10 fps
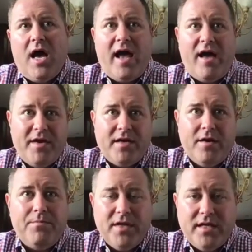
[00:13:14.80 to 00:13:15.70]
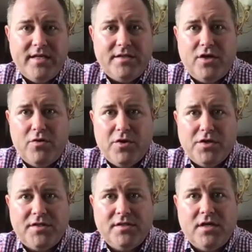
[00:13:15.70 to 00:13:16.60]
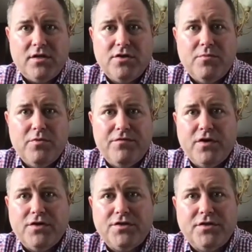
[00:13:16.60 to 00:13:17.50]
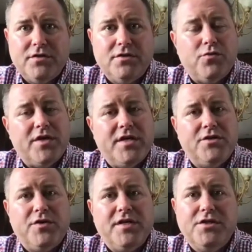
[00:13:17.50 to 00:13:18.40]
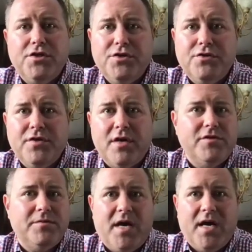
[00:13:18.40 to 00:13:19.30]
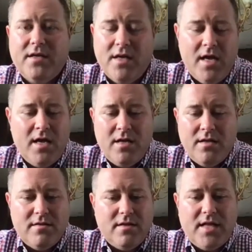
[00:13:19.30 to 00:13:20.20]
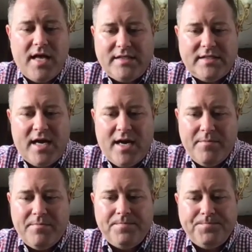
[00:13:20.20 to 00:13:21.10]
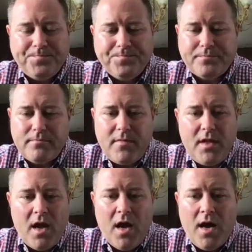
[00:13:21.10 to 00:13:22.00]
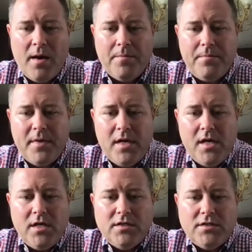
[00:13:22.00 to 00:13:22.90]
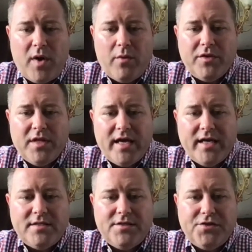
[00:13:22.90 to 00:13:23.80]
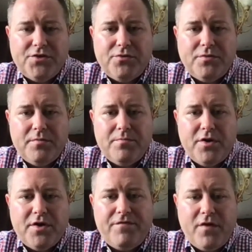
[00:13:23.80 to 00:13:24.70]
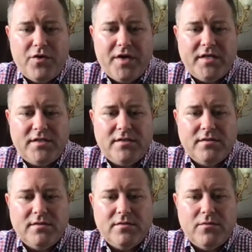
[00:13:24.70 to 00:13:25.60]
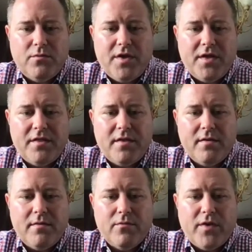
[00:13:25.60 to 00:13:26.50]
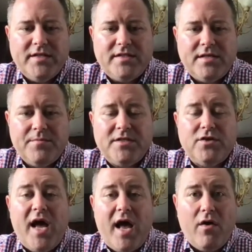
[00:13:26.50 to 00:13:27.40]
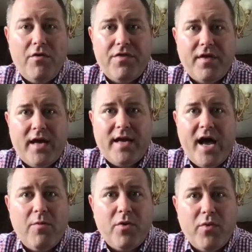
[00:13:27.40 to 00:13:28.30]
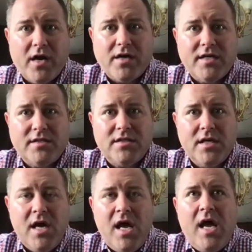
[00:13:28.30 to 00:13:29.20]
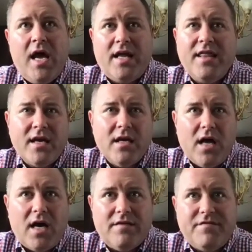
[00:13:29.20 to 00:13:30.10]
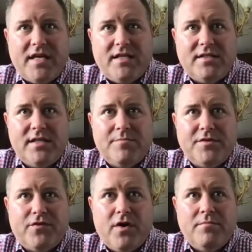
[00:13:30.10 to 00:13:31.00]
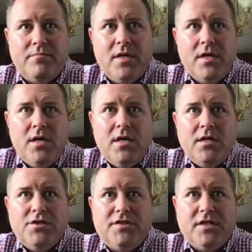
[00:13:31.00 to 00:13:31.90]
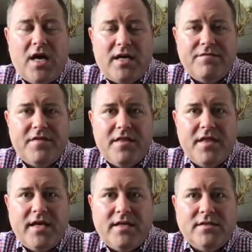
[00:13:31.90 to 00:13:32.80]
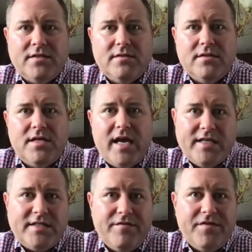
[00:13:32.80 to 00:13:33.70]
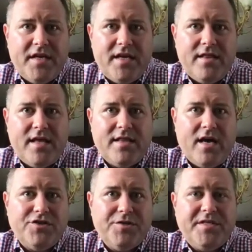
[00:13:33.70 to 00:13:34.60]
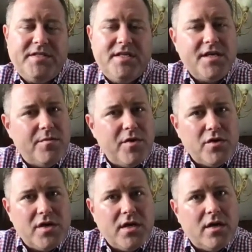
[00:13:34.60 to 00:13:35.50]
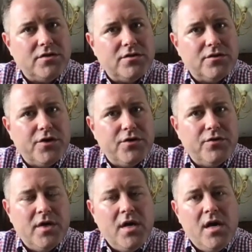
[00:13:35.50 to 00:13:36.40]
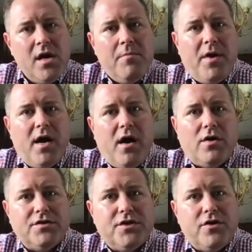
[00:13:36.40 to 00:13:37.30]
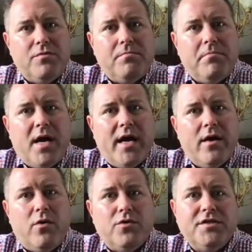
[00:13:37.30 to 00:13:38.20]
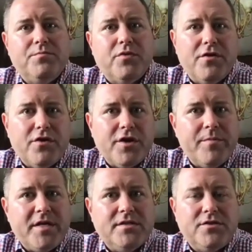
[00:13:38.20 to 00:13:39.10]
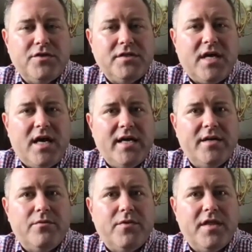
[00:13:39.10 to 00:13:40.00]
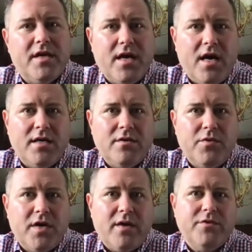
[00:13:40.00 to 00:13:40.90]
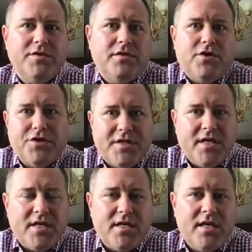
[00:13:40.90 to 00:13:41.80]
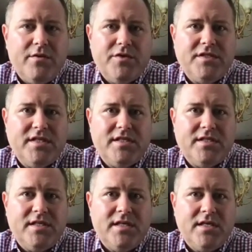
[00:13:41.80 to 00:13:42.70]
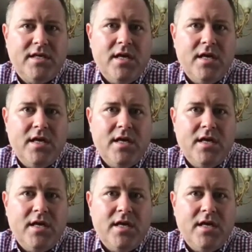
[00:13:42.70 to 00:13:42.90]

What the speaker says: I have been completely sober since October 1st, 2022. That was the last time. Um, so I would like to put a focus with raising mental health and help awareness. And I think a lot of that stems from just a lot of the things, the negativity that the LGBT community goes through. But also, my oldest brother committed suicide with a gun when I was 13 and he was 16.